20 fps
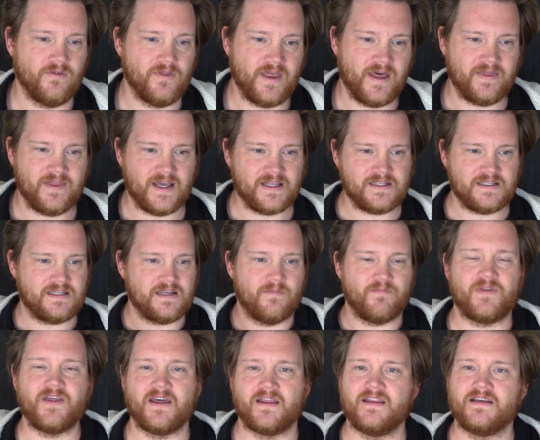that's
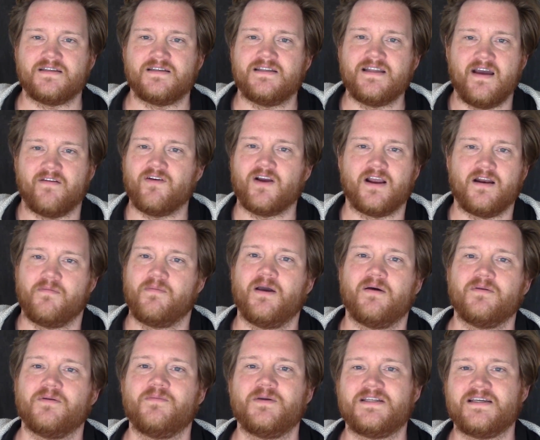something that's never going to be
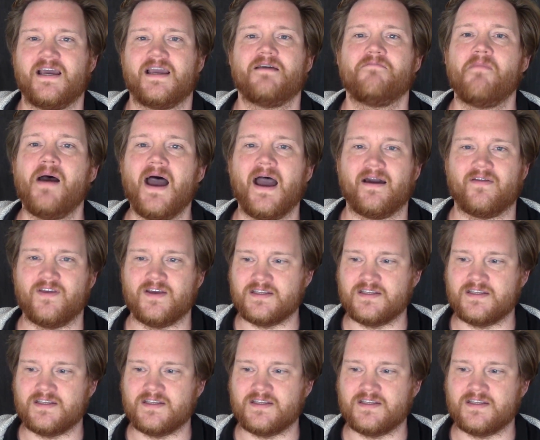able to be taken back.